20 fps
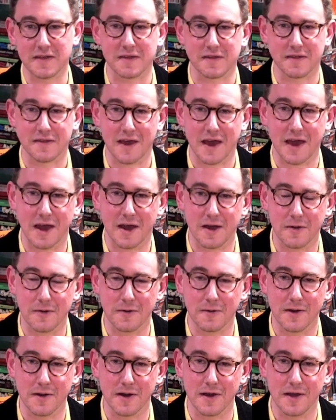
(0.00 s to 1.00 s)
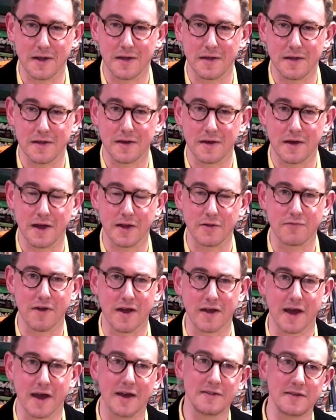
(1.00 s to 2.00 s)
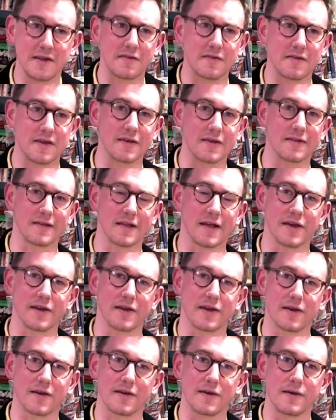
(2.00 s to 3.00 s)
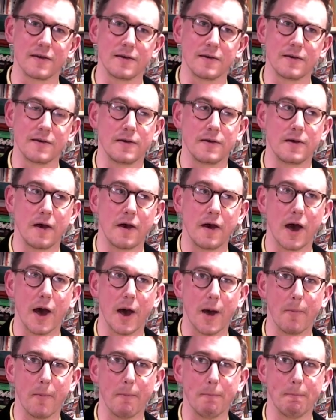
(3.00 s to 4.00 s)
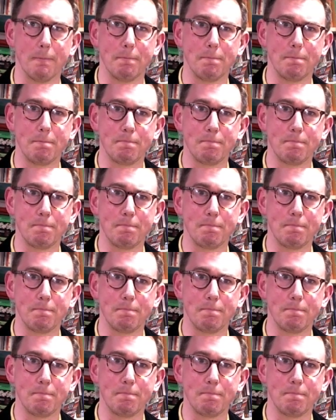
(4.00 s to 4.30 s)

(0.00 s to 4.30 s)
how I write. I did things like, I